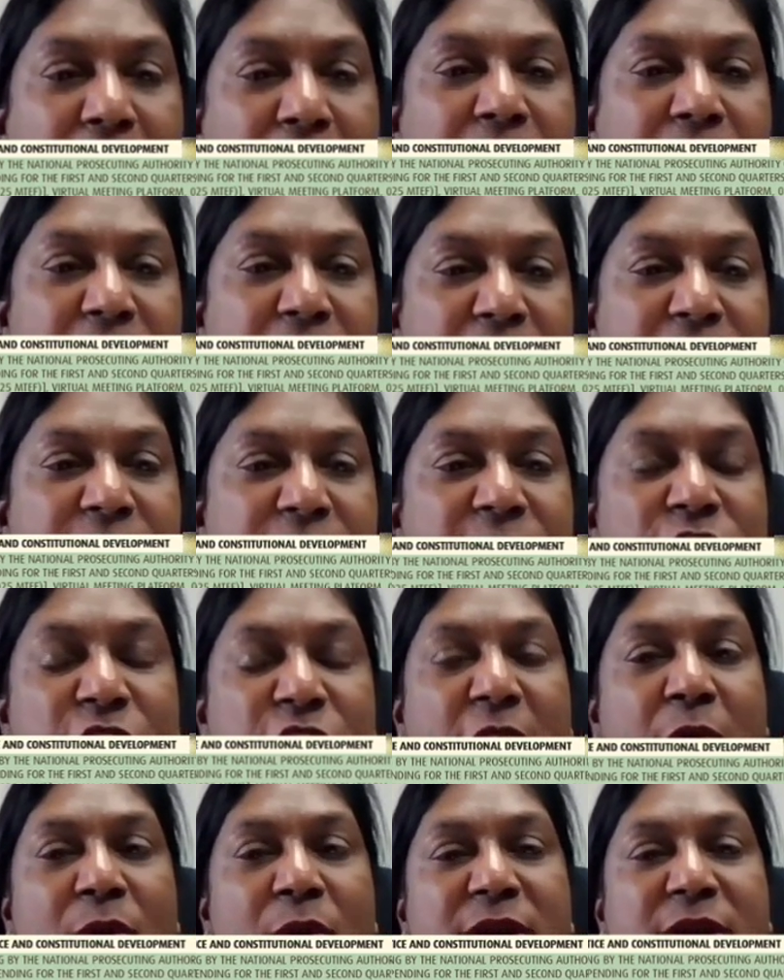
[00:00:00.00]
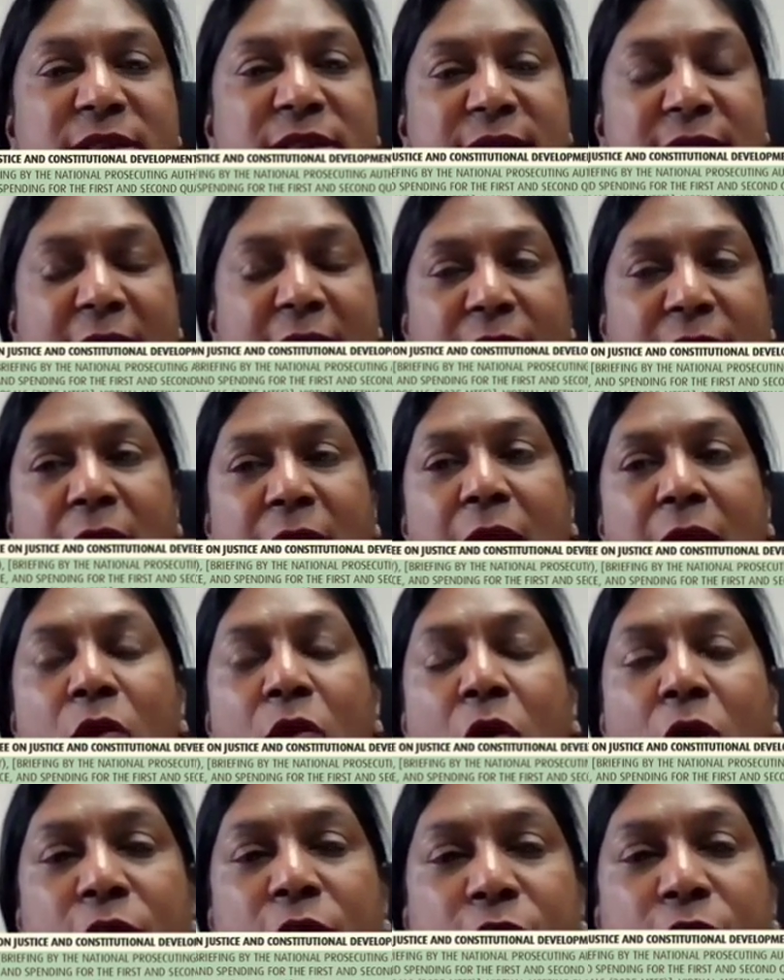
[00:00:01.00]
And this, Chair, was done in
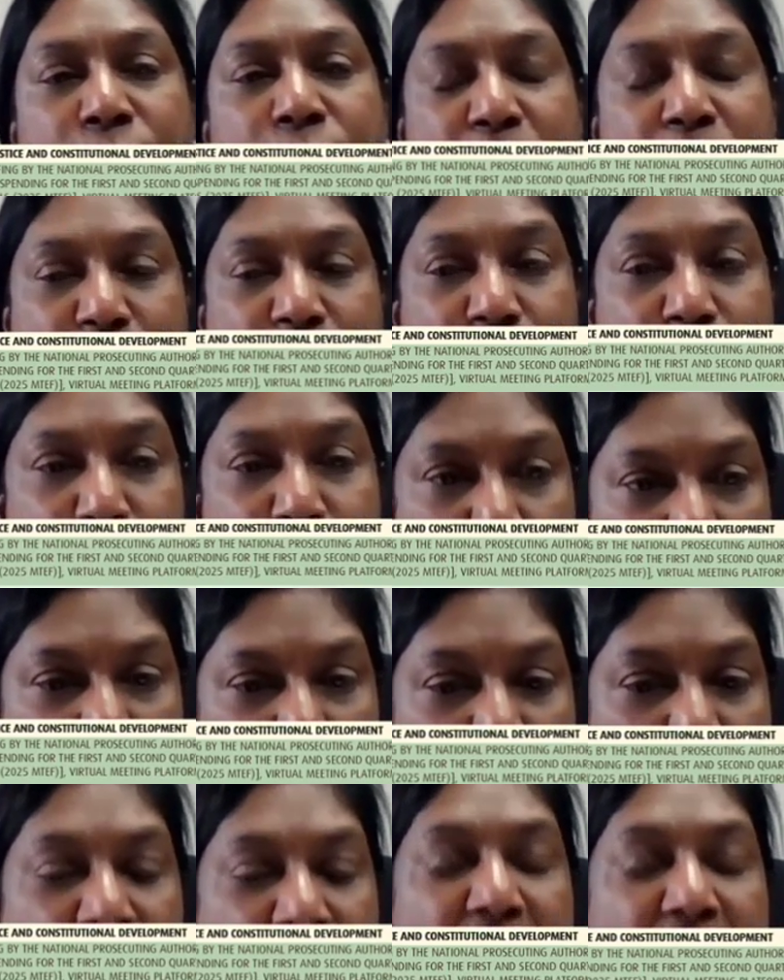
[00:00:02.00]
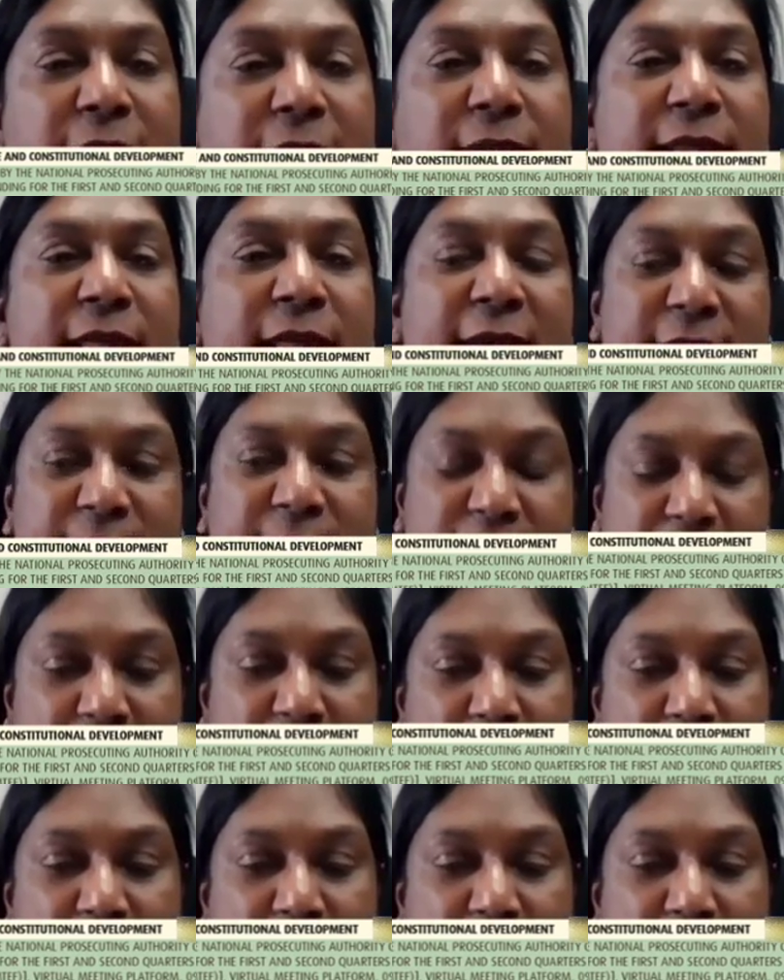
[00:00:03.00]
order to ensure that,